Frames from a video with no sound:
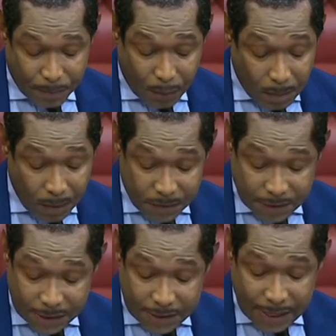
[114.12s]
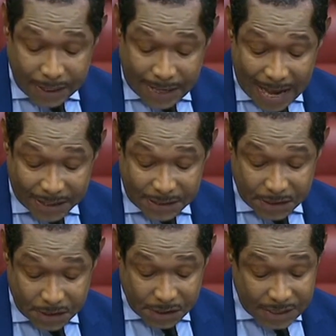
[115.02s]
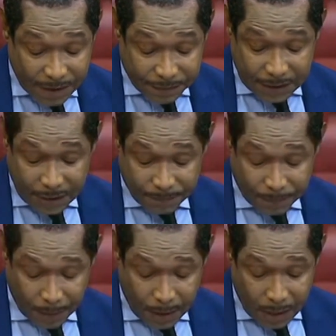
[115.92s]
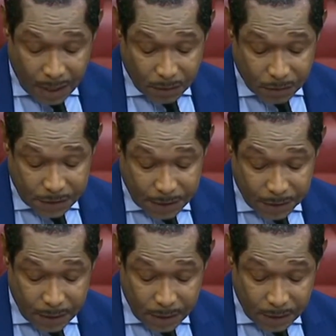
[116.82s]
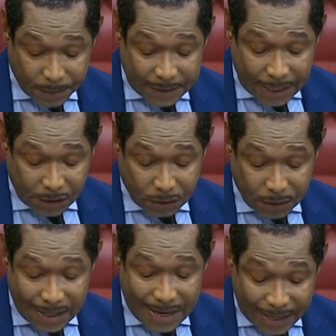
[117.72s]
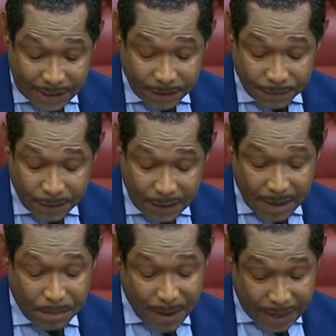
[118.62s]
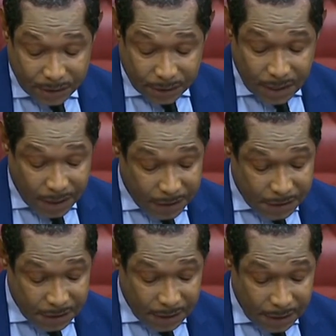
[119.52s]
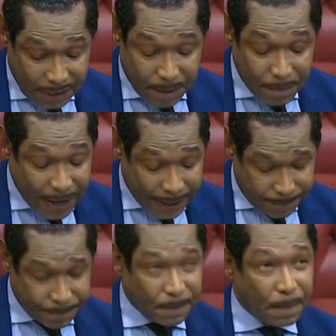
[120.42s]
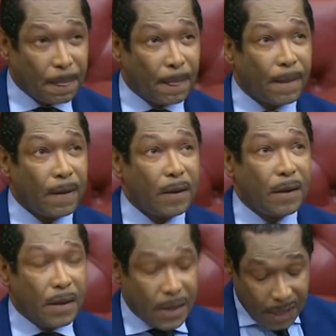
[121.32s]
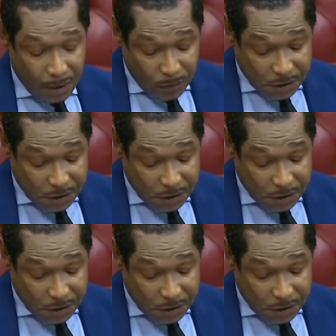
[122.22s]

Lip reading: problems concerning access and safety, and also the potential negative impact on others nearby. In